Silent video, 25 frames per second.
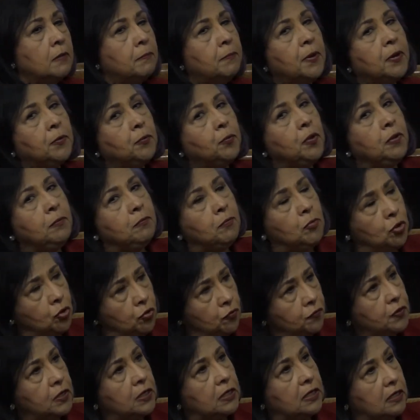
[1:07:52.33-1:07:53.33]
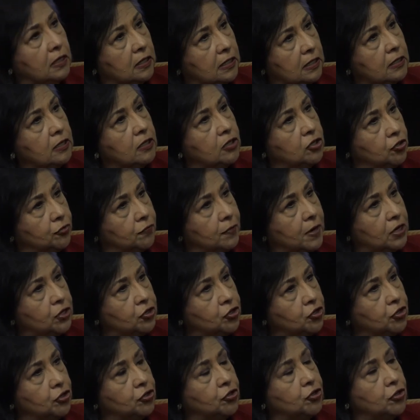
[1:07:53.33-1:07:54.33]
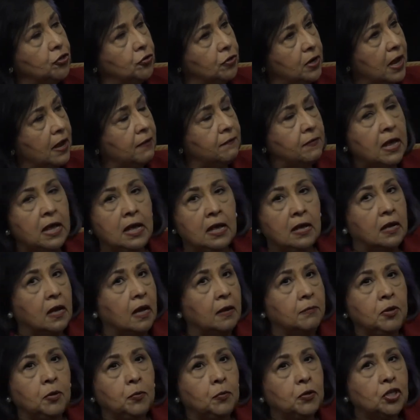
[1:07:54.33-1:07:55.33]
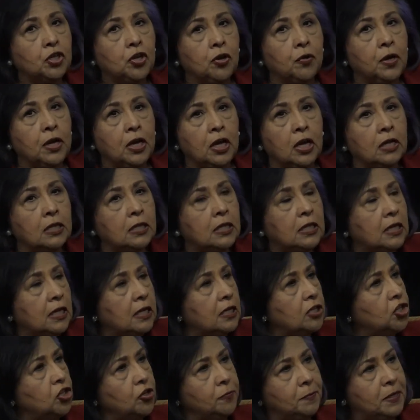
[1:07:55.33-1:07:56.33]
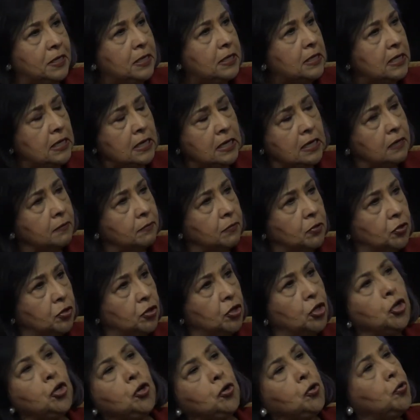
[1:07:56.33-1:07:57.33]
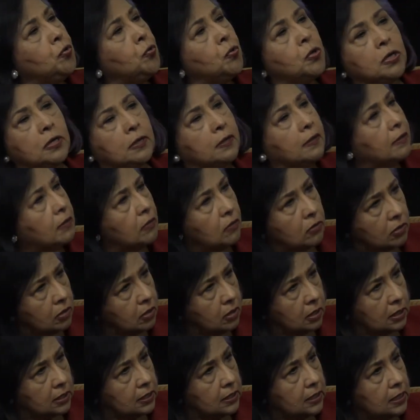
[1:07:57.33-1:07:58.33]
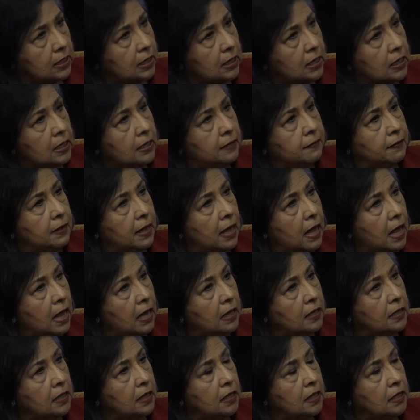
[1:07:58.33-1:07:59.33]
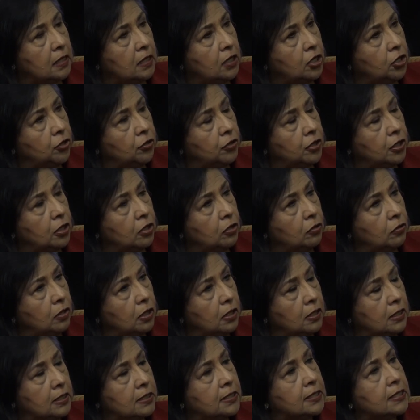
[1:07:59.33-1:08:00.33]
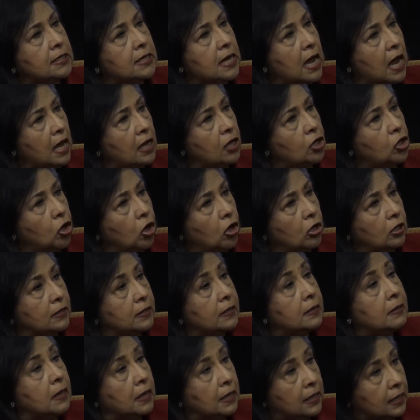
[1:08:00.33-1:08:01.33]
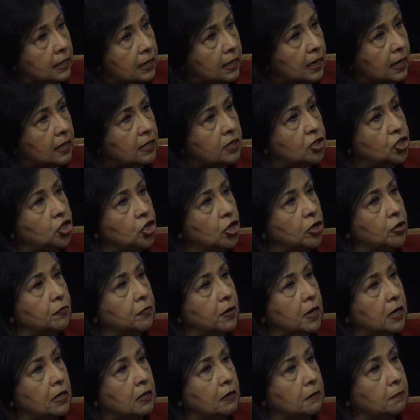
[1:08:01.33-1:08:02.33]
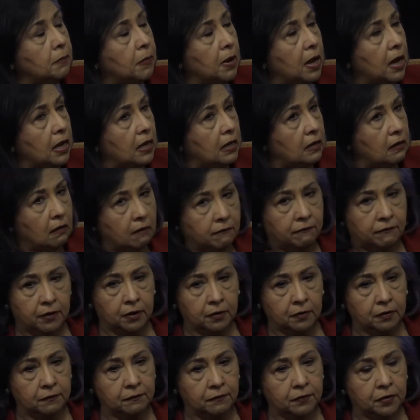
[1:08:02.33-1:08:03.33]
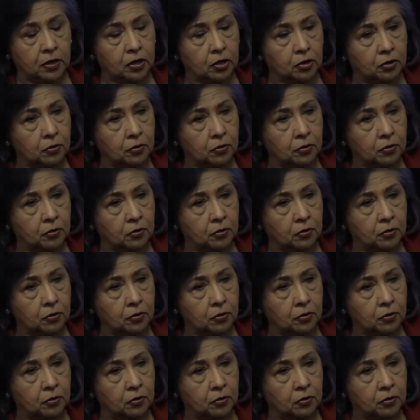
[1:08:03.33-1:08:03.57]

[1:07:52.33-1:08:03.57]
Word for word: But we moved a little in the direction. So to have, I mean, what's going on in the LGBT community, who would have thought that in, in this dialogue, again, generated by a very, very